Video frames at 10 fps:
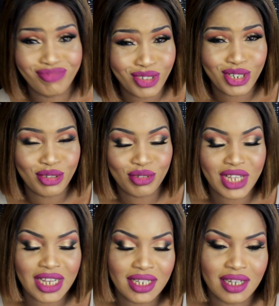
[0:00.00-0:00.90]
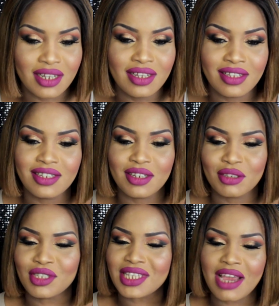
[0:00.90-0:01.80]
We don't do that either. You
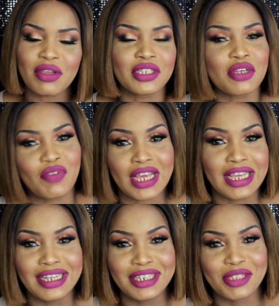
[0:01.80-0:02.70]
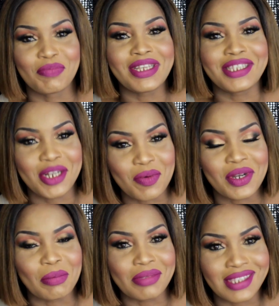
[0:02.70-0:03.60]
know, just carry yourself like a lady is basically
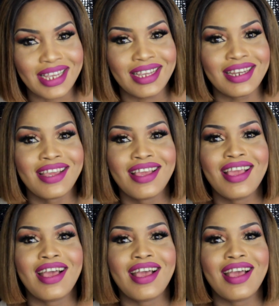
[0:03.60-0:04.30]
what I'm saying.